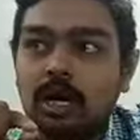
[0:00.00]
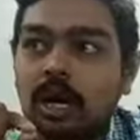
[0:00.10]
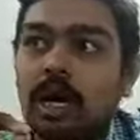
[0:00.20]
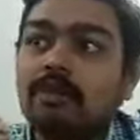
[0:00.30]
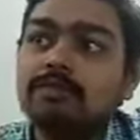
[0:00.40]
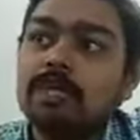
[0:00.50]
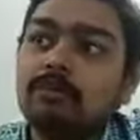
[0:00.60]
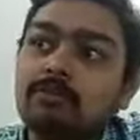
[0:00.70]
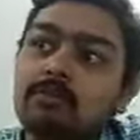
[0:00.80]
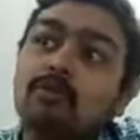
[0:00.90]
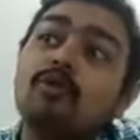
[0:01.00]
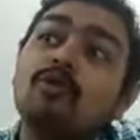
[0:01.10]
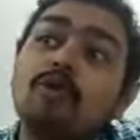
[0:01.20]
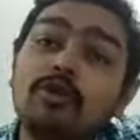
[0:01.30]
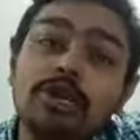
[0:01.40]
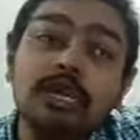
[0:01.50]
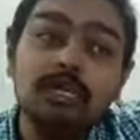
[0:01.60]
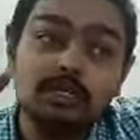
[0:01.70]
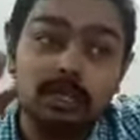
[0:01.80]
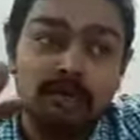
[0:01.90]
After 4
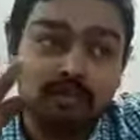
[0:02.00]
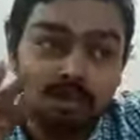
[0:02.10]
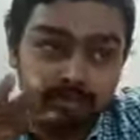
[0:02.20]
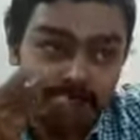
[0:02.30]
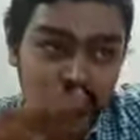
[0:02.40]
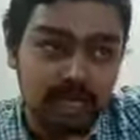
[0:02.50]
years of Companies